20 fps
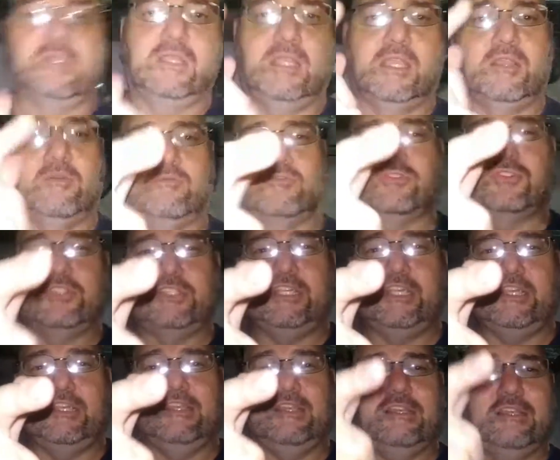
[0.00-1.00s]
and we'll see
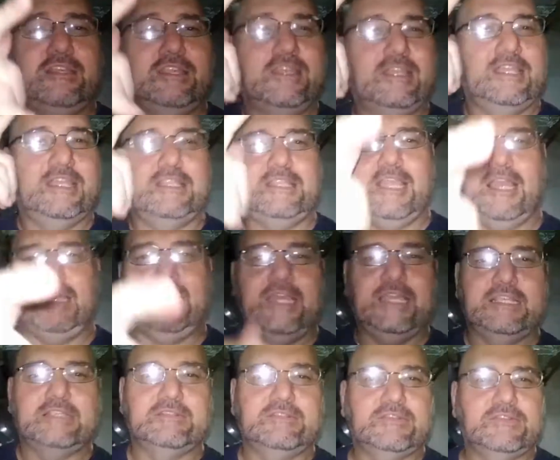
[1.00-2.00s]
you. Hit that like
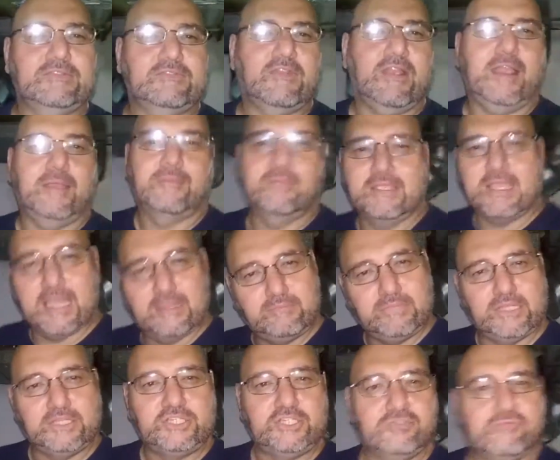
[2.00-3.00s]
and subscribe. God bless you